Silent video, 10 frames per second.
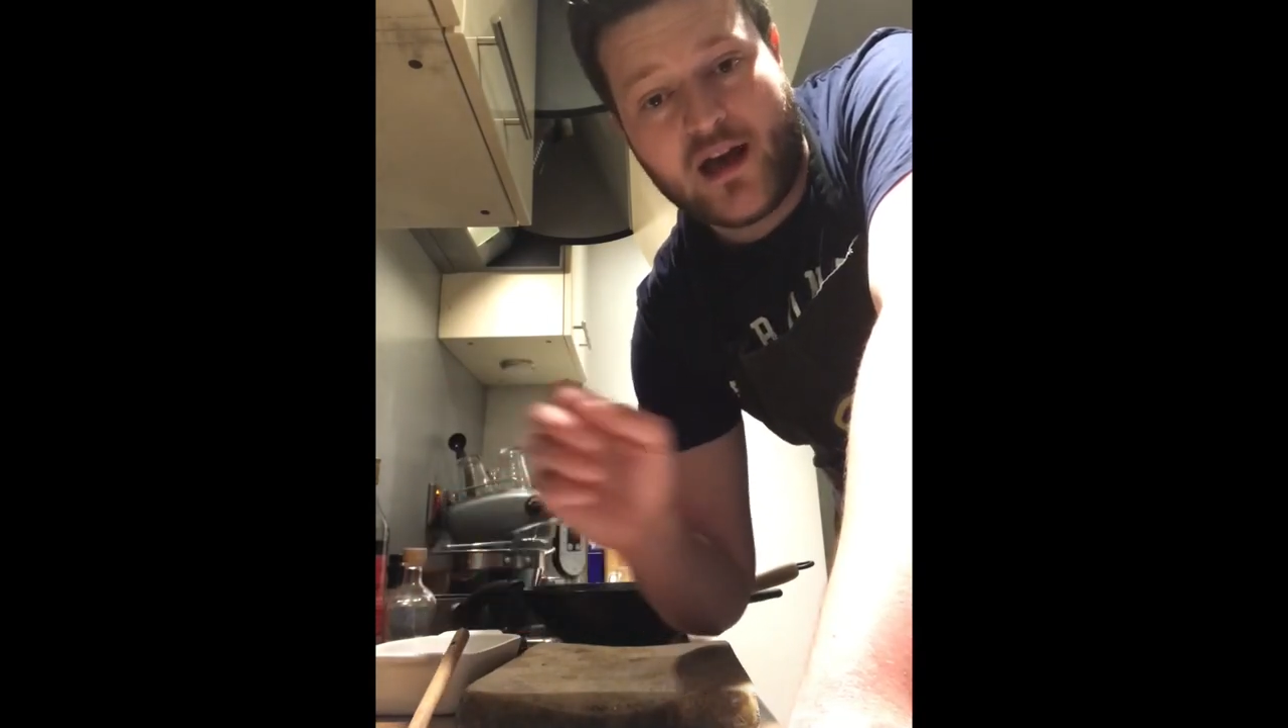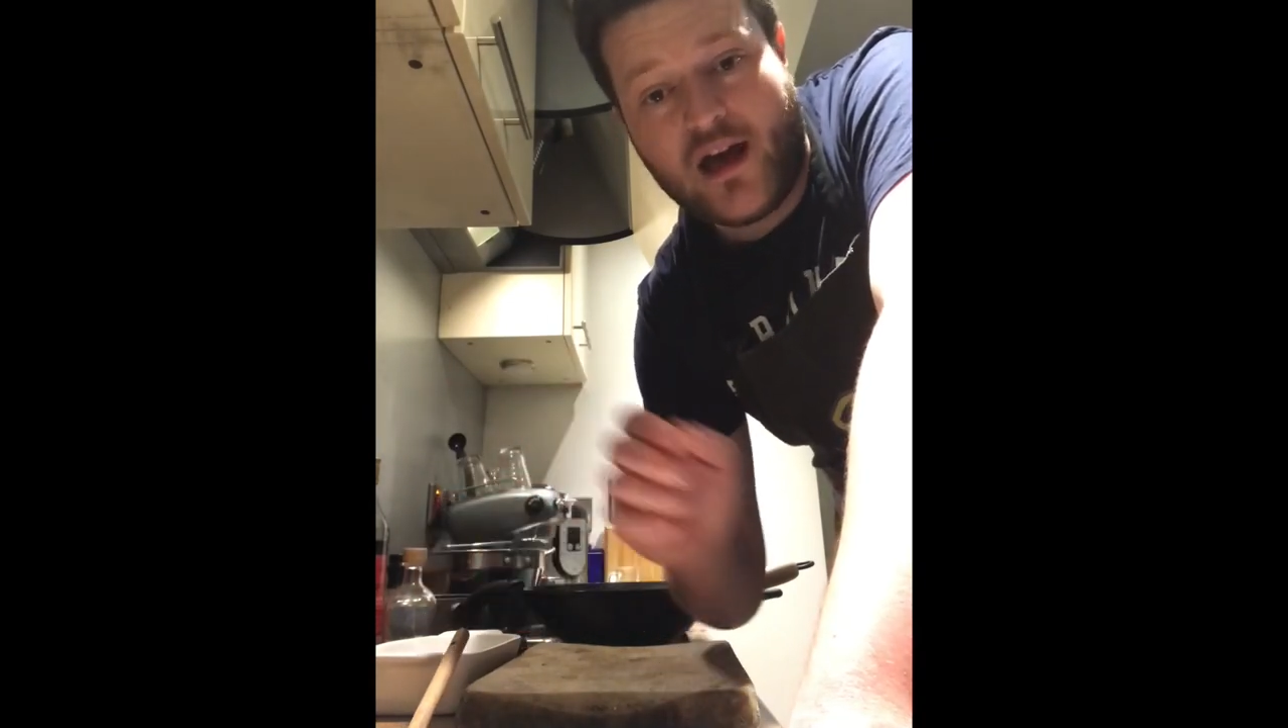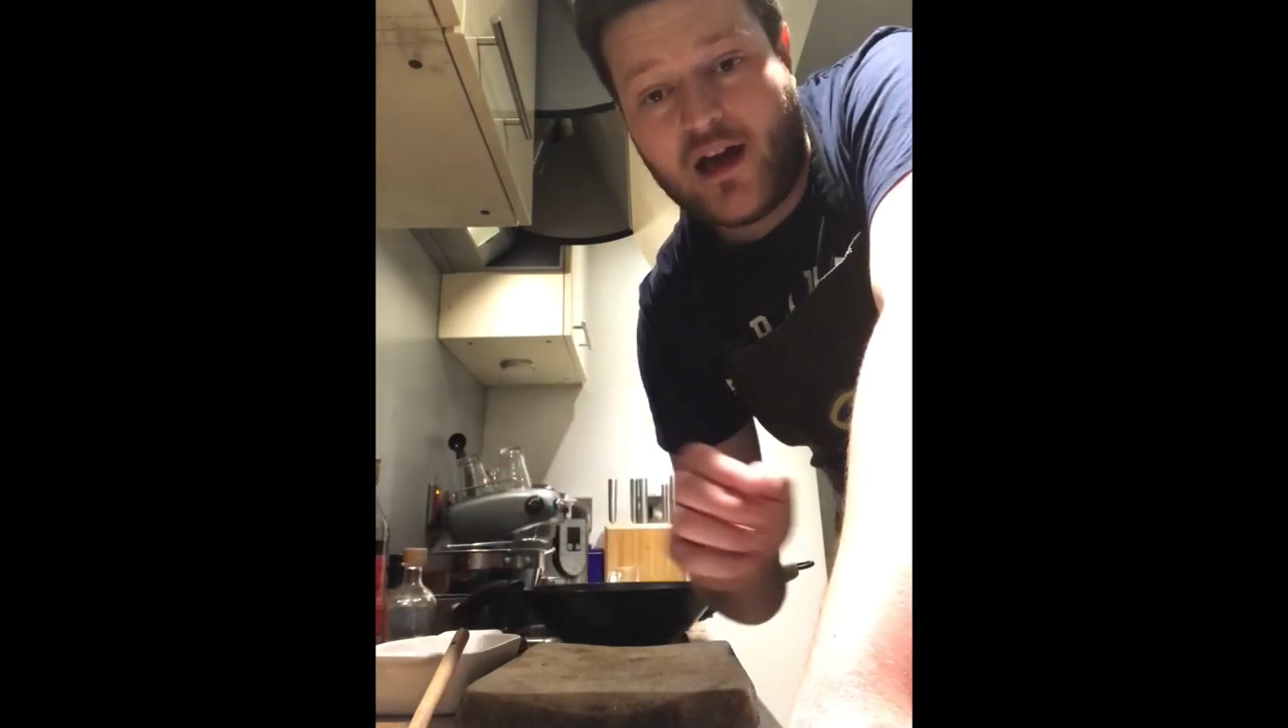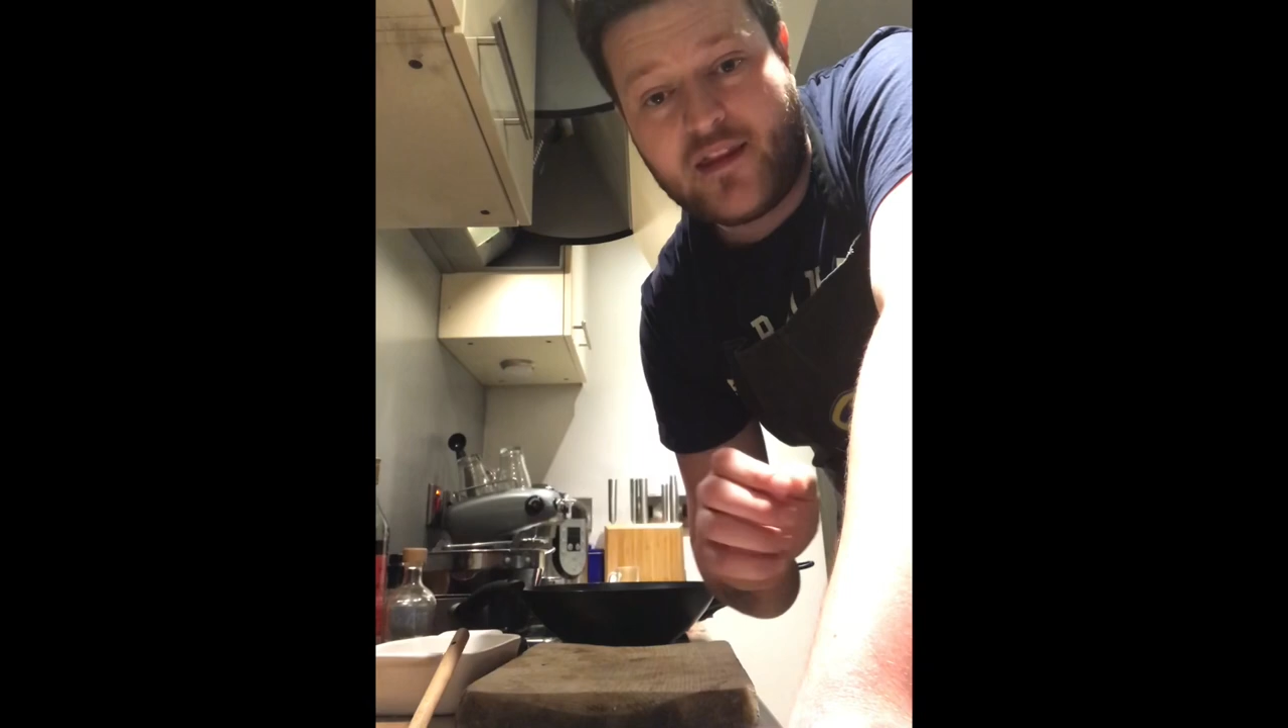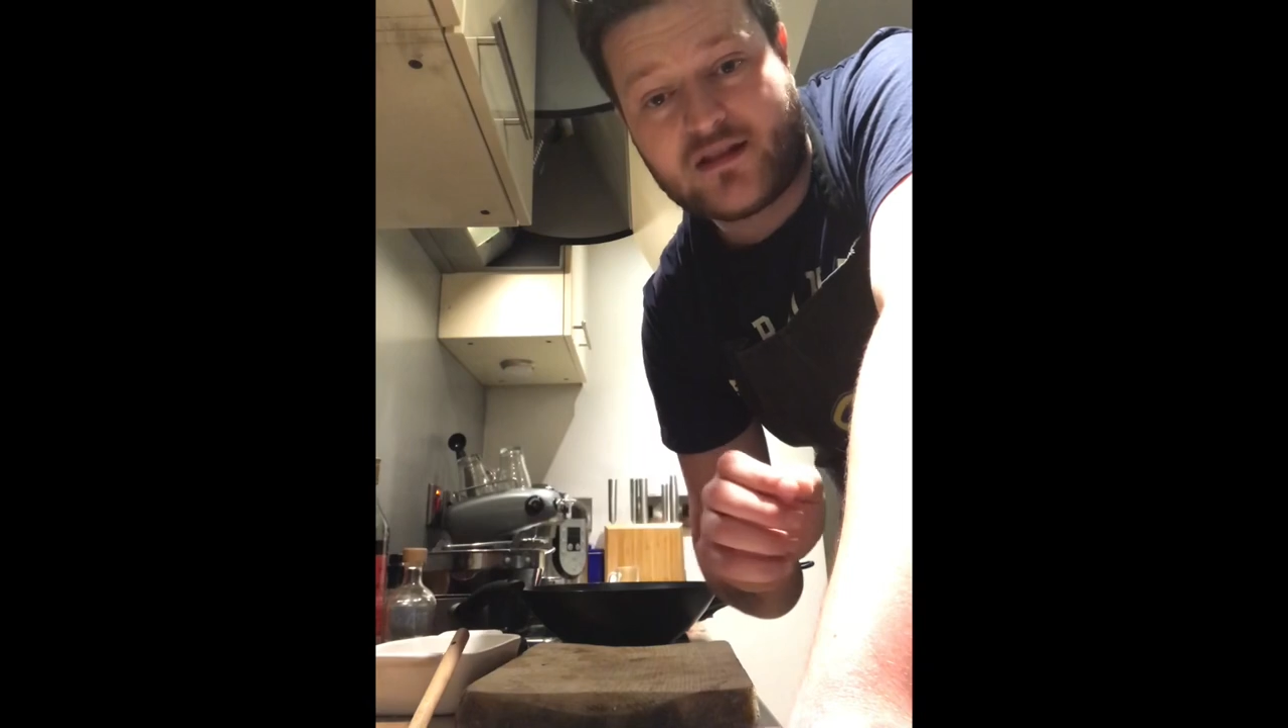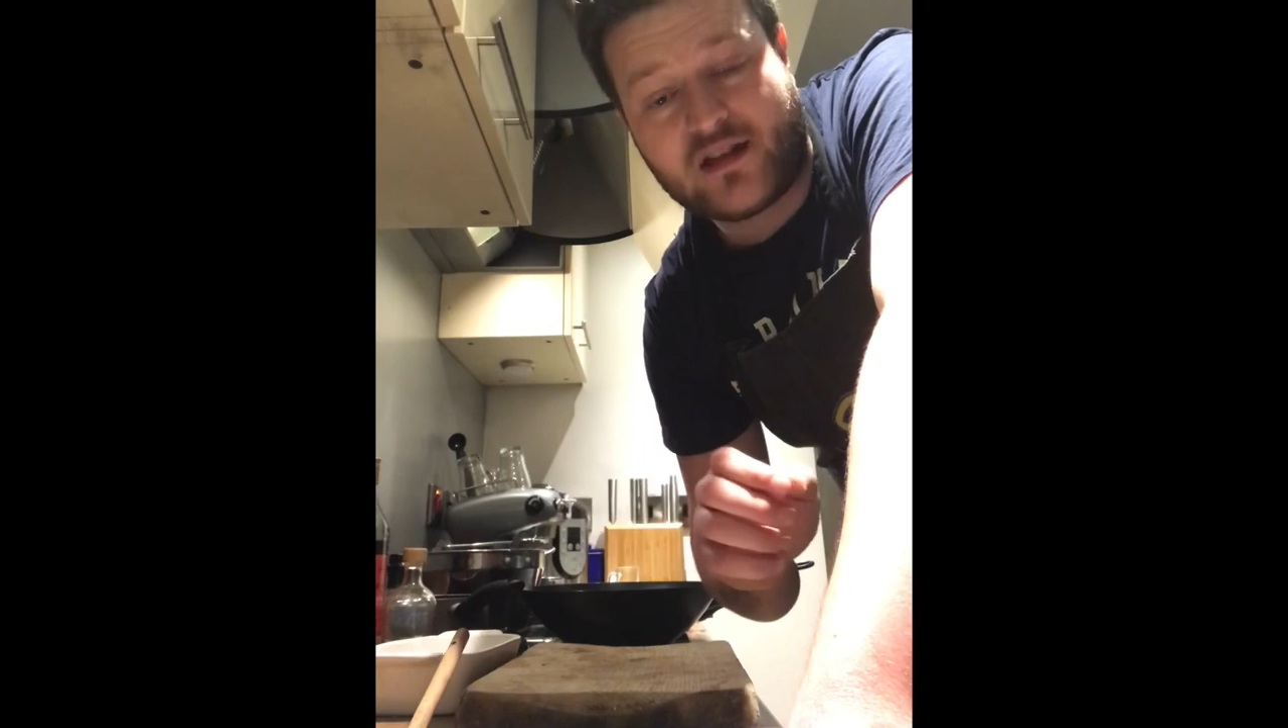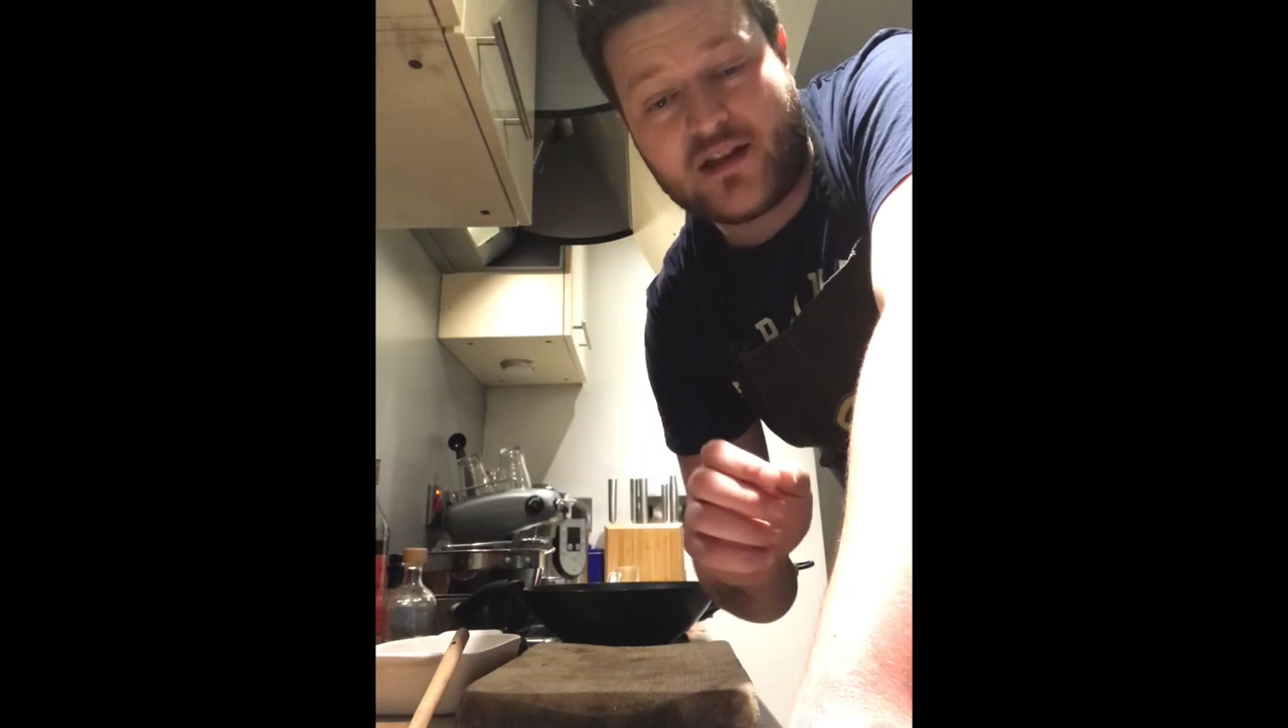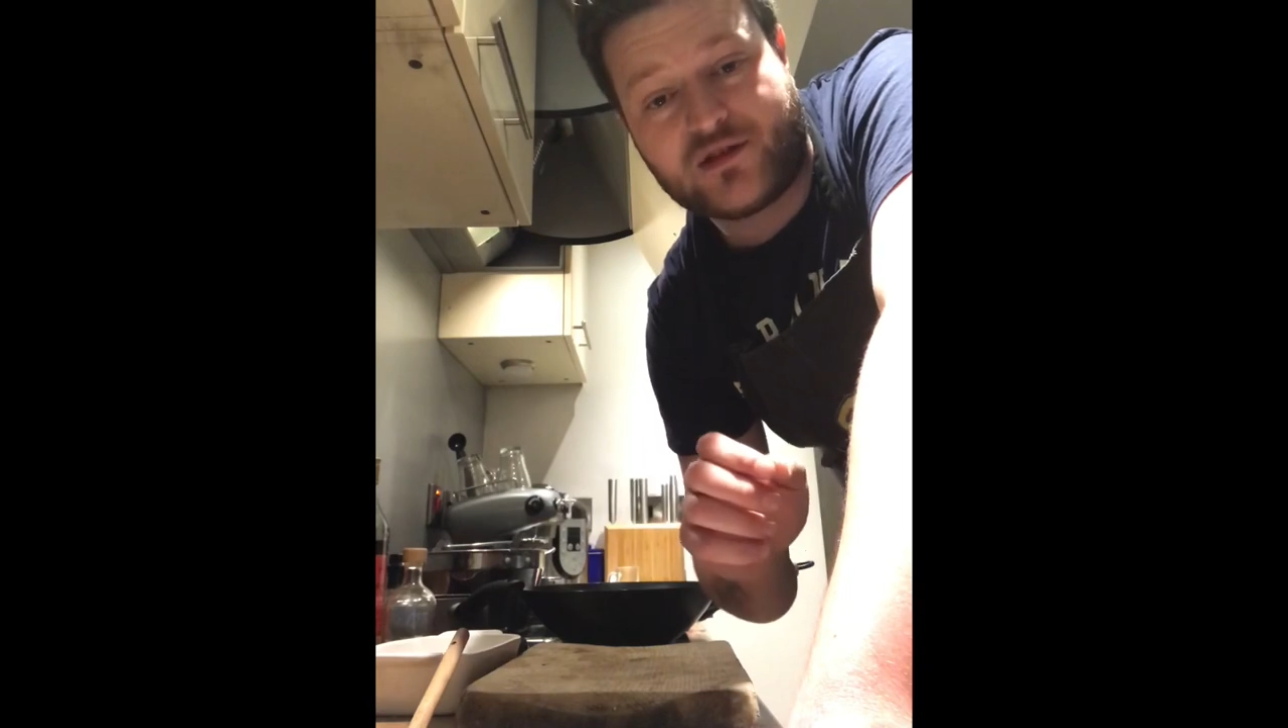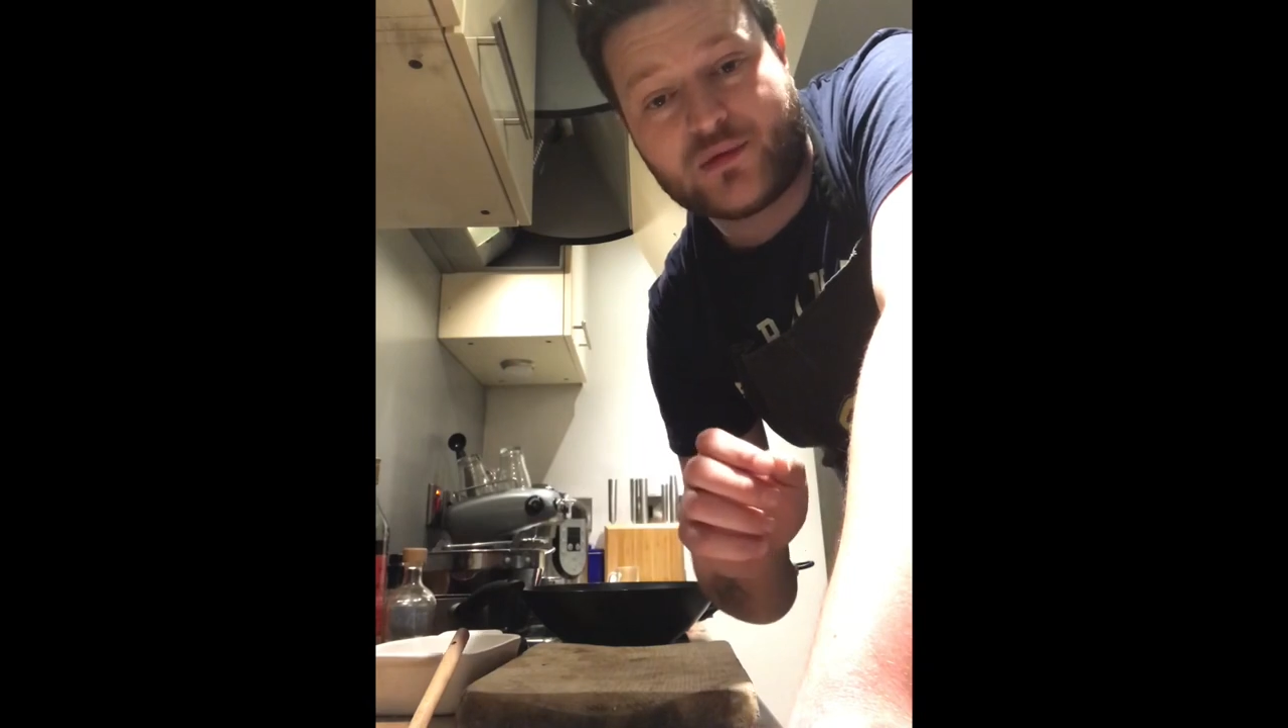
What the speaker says: and then set it